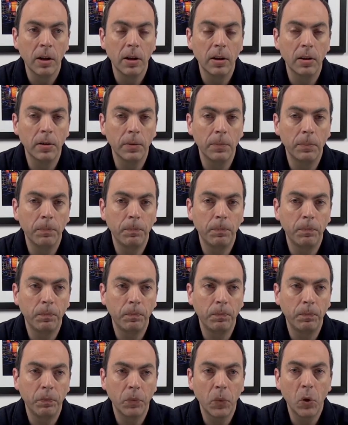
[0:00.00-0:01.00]

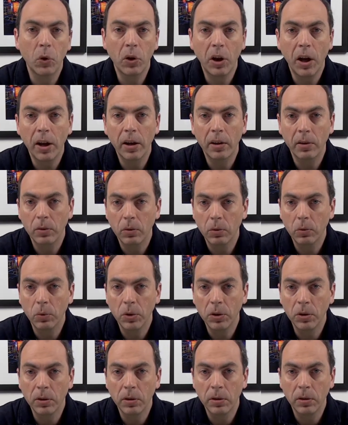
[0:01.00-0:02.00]
Okay,
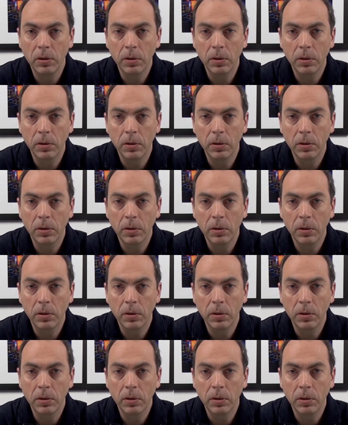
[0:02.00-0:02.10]
with